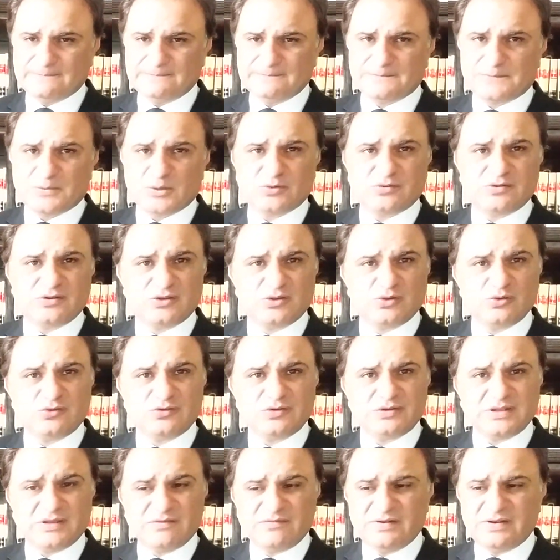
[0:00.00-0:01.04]

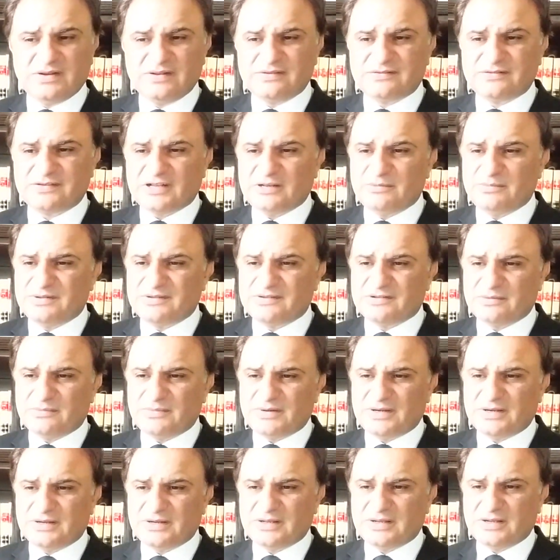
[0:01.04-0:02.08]
prosecution evidence shall be
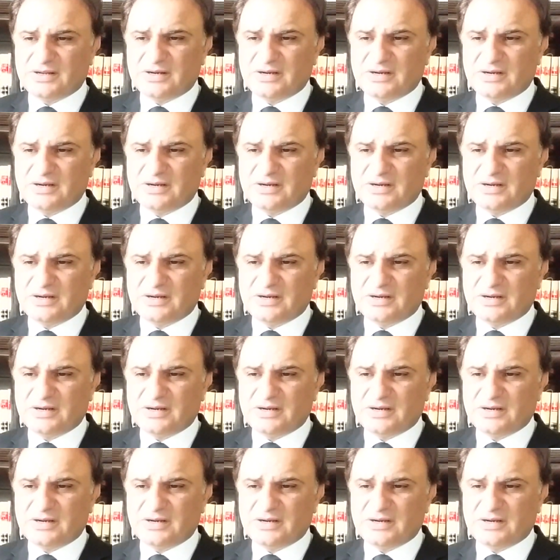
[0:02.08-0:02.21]
summoned